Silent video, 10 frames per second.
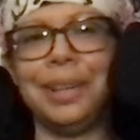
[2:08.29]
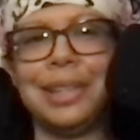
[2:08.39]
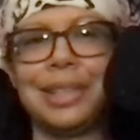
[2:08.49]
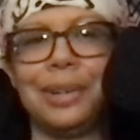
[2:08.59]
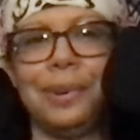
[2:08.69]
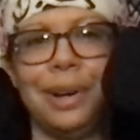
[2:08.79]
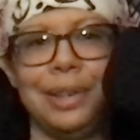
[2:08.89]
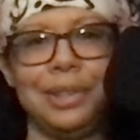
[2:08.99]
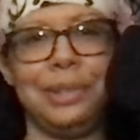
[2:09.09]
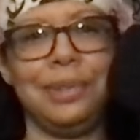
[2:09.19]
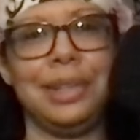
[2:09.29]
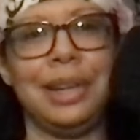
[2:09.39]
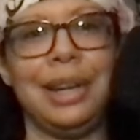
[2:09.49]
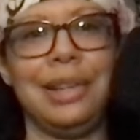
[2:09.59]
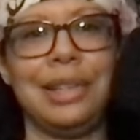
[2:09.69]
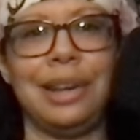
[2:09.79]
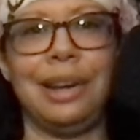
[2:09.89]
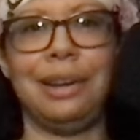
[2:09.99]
let's go on to today's